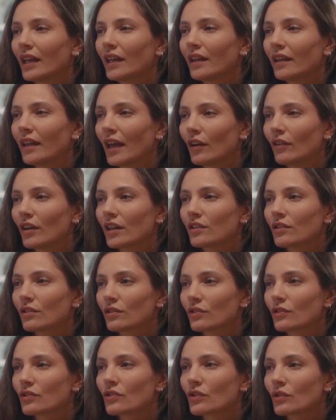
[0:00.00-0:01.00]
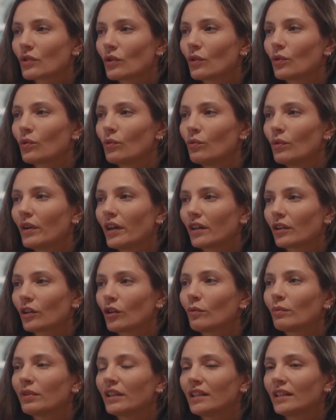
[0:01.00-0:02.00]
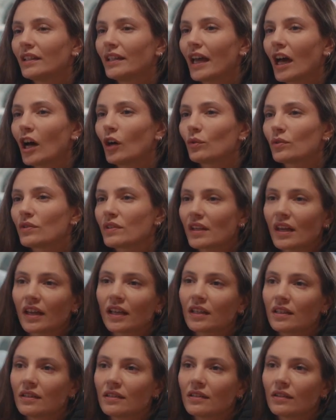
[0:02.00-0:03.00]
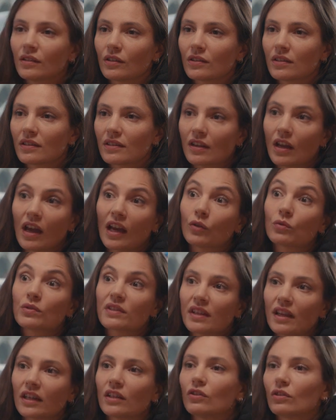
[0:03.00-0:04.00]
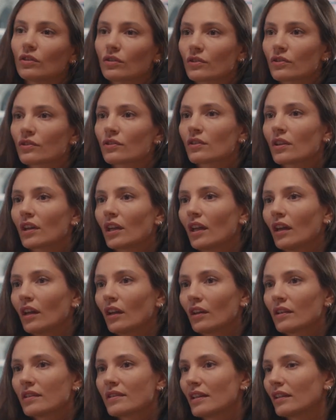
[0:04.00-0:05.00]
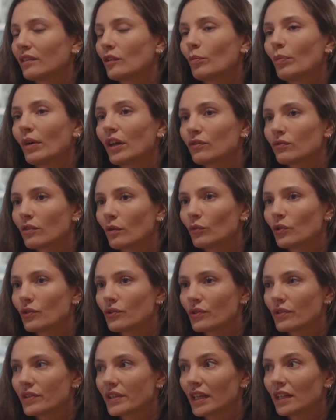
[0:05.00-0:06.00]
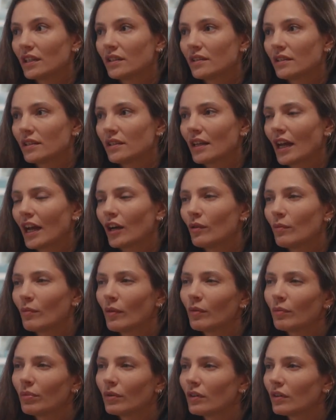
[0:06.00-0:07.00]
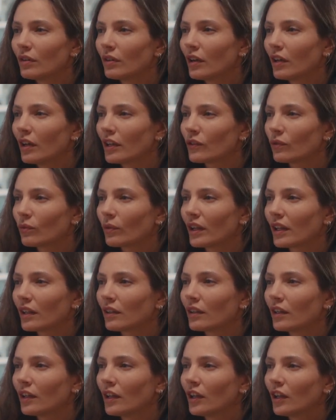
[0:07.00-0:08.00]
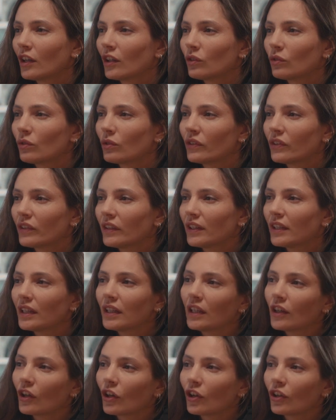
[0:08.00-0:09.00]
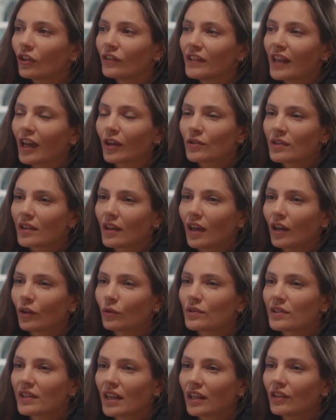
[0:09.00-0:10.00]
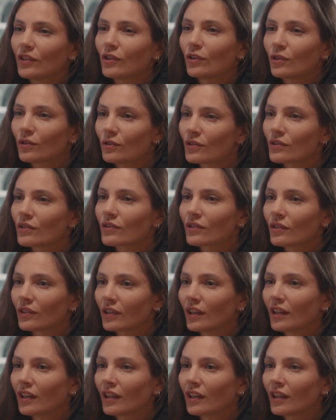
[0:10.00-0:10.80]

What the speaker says: characters who were completely outsiders, set apart from the society. I remember as well to see The Outsiders